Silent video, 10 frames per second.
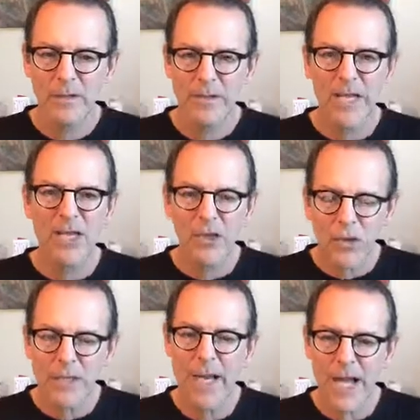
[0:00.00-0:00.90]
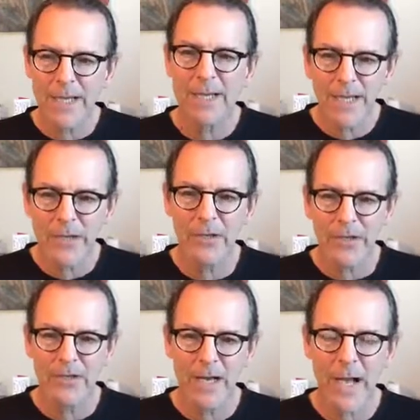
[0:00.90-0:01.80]
They could not hear.
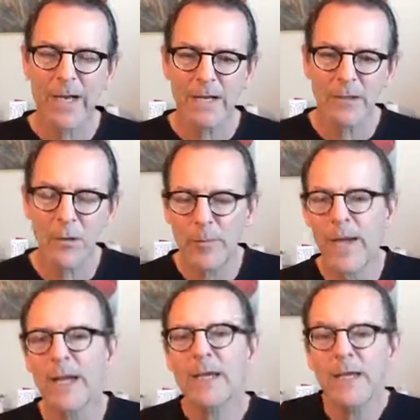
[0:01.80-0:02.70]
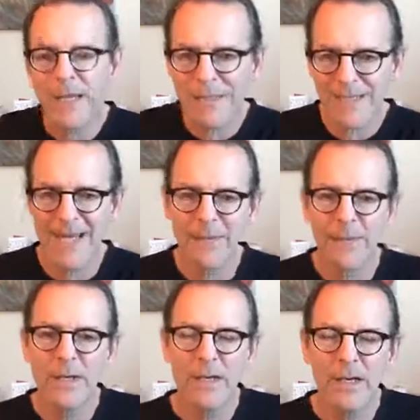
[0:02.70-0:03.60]
I had to go back and stop
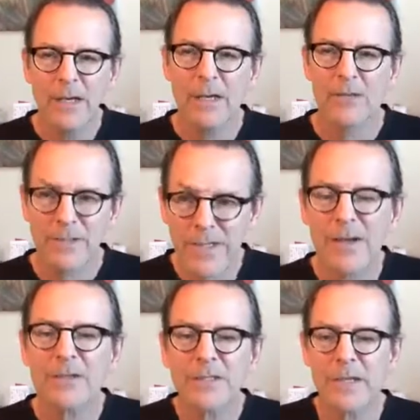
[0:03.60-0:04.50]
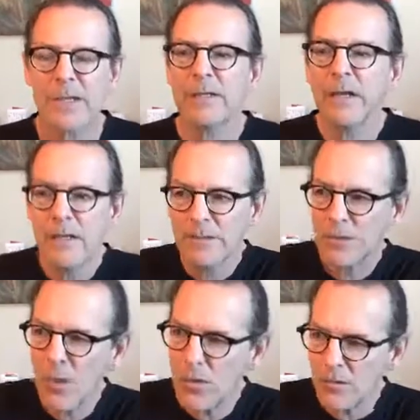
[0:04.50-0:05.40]
or start saying,
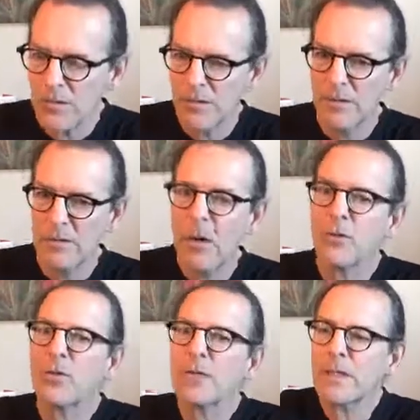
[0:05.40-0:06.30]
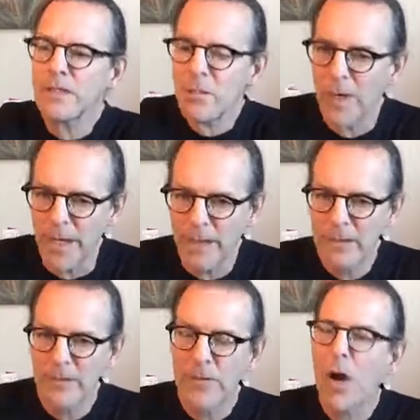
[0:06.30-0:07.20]
don't. No, do it this way.
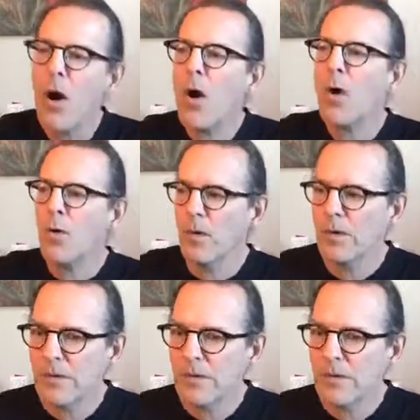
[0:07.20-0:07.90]
No.